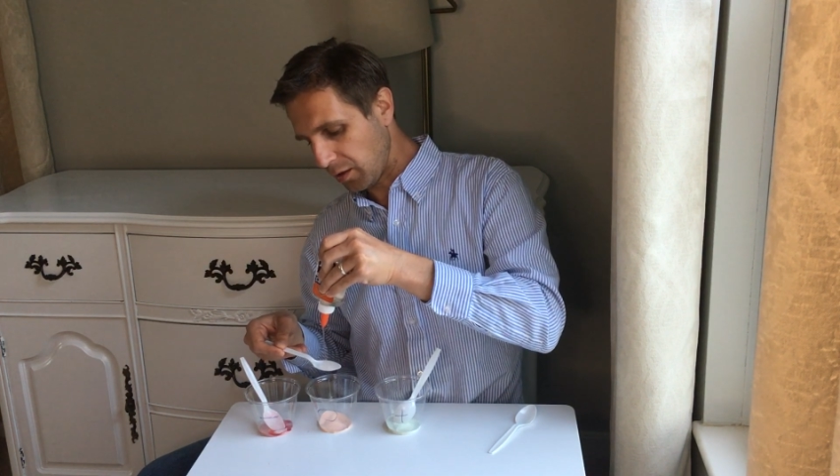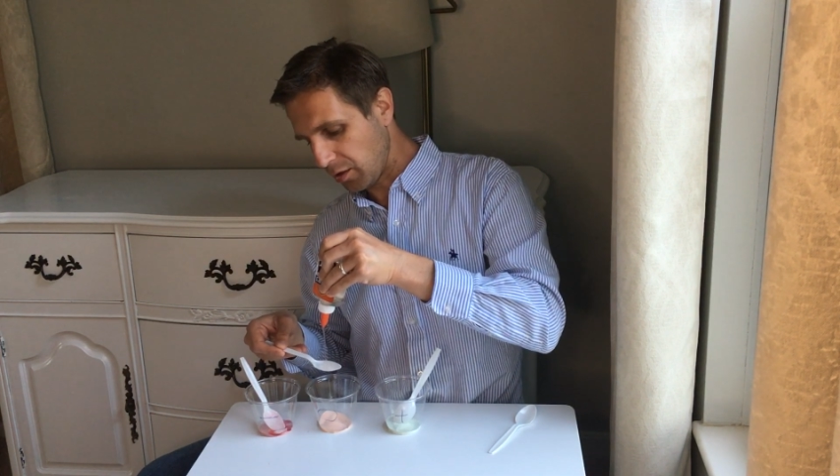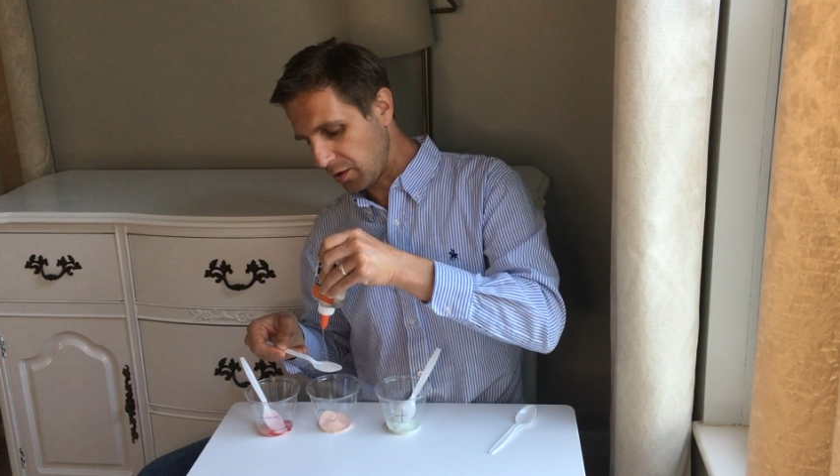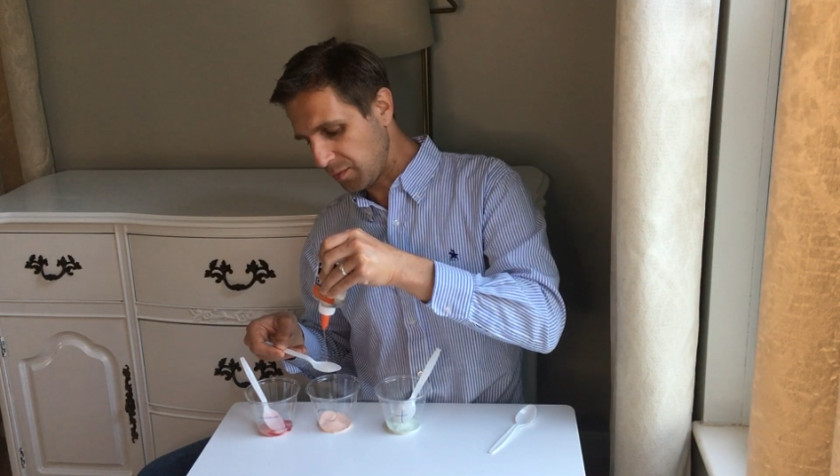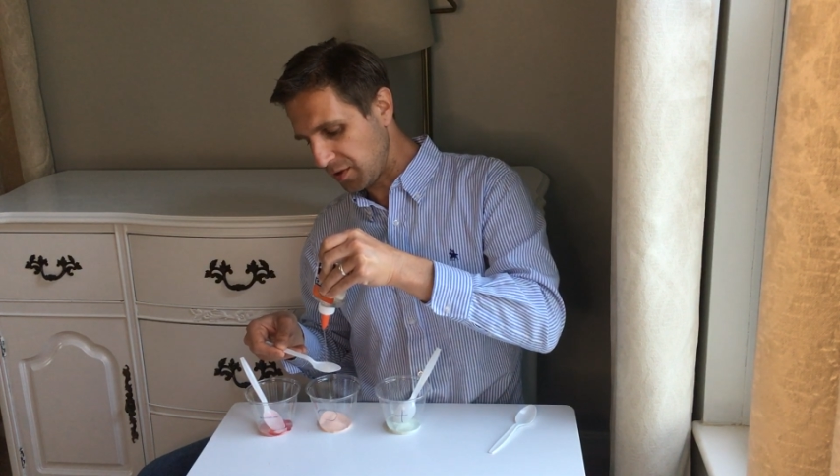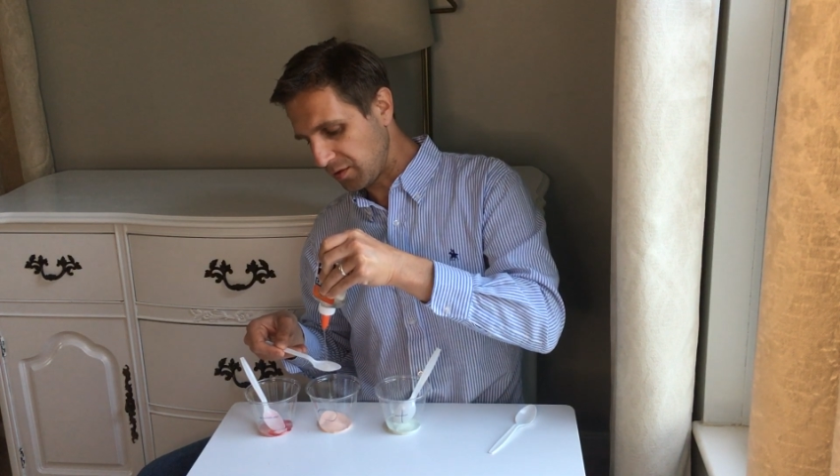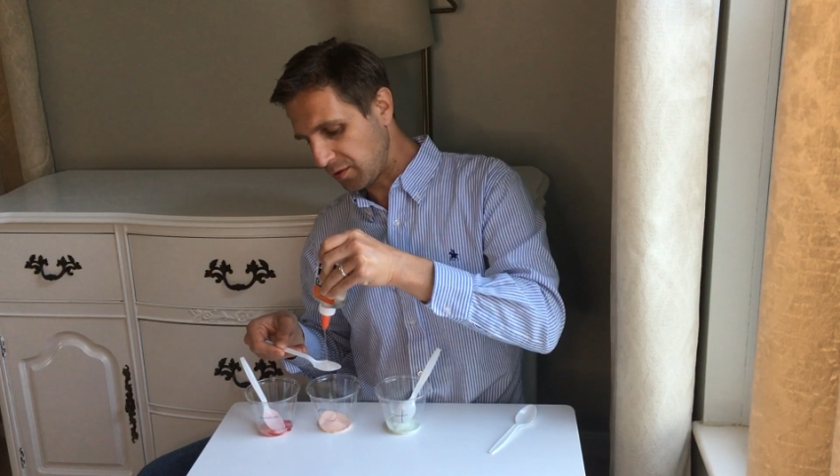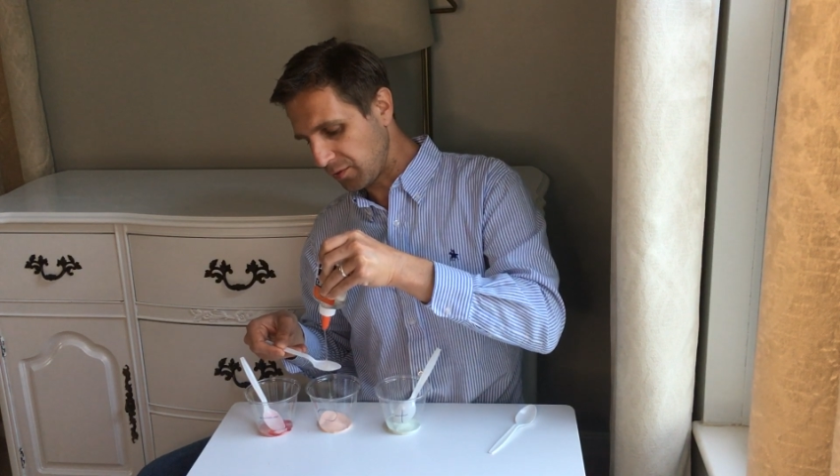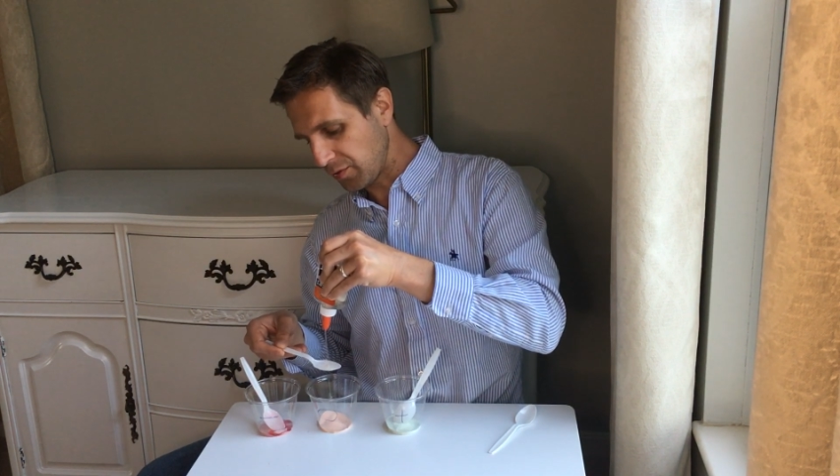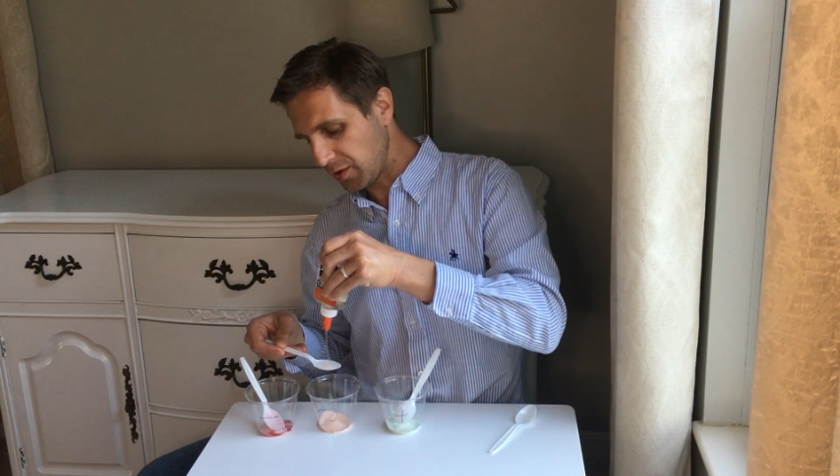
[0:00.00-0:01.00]
30 minutes in
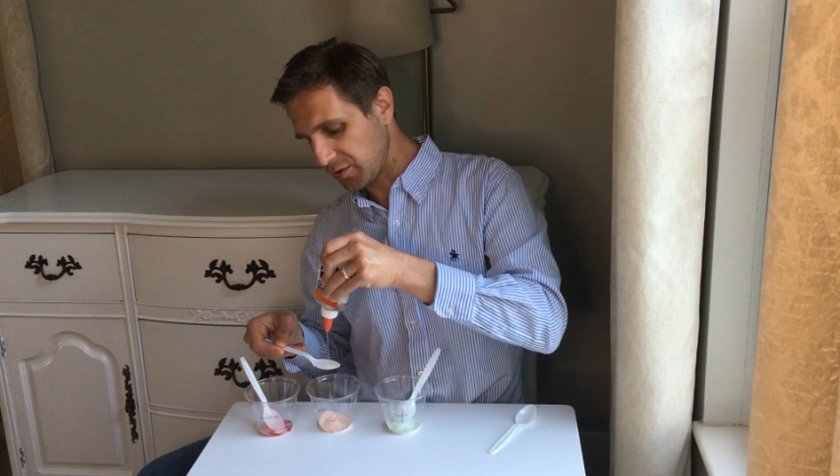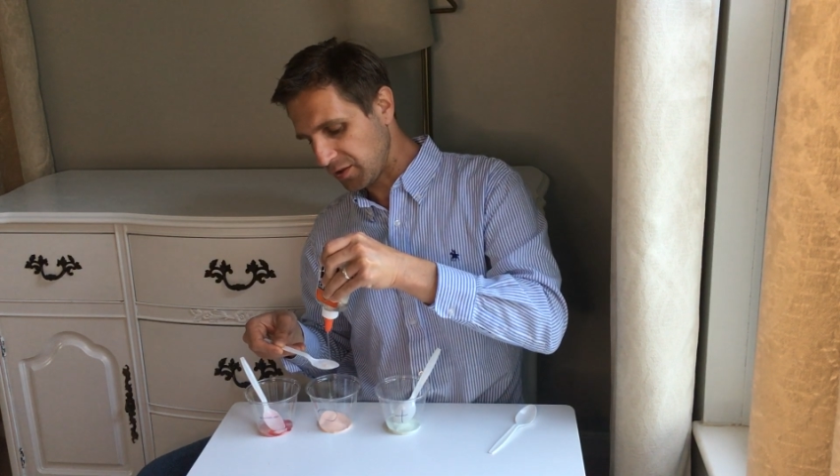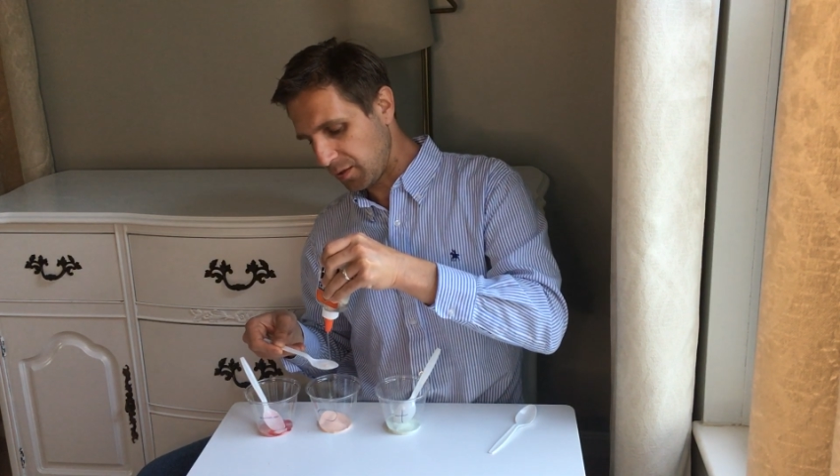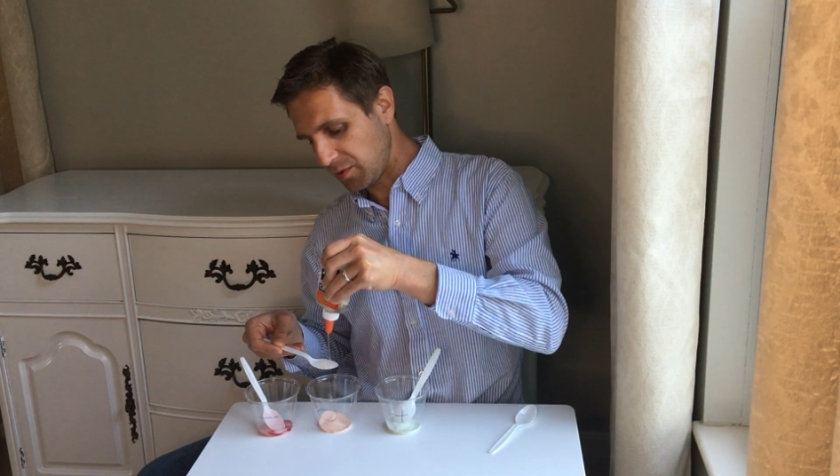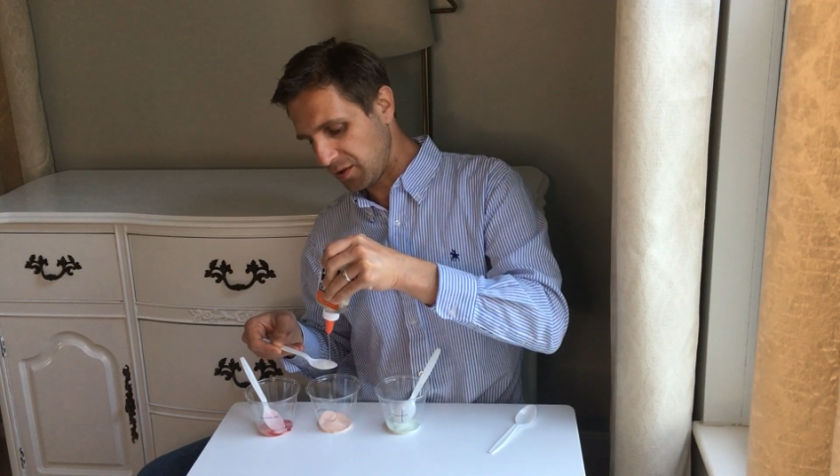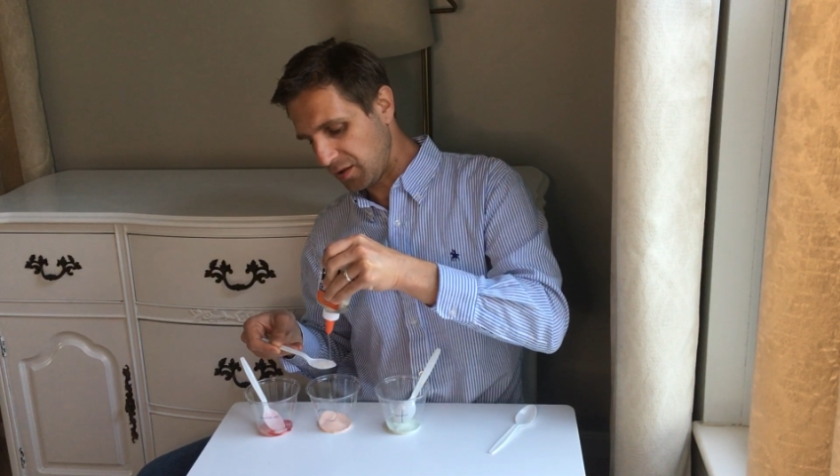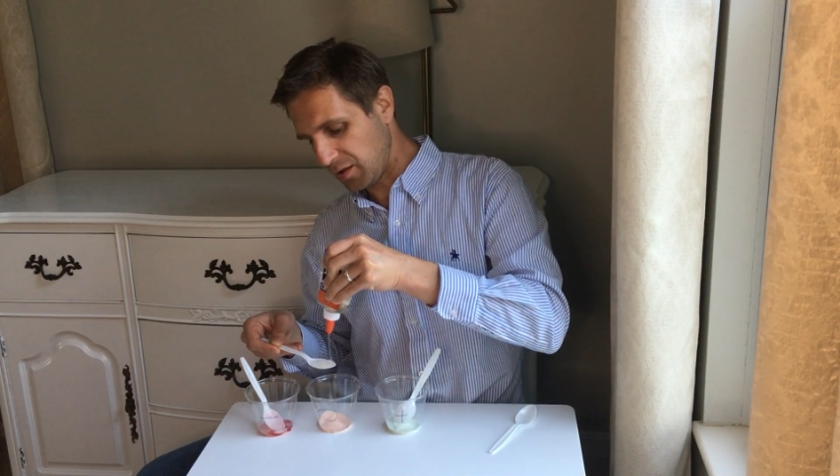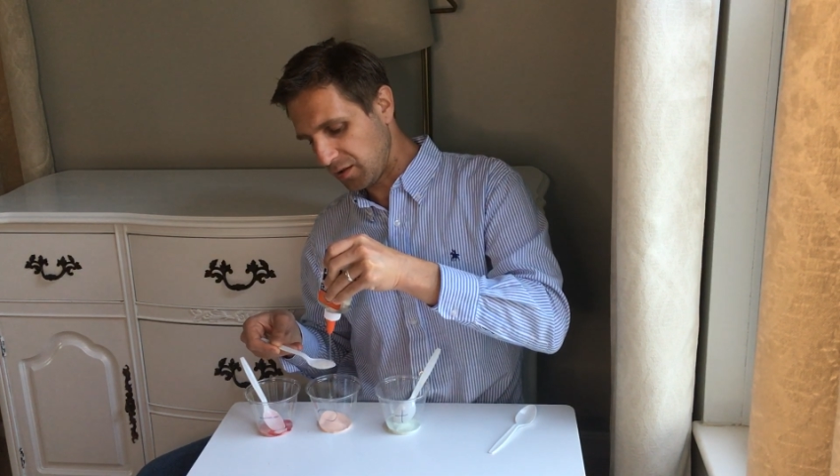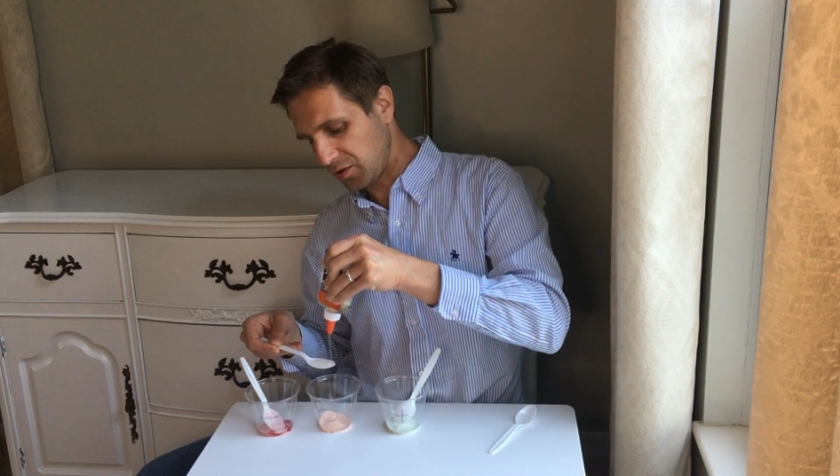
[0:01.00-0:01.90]
the fridge, same as any other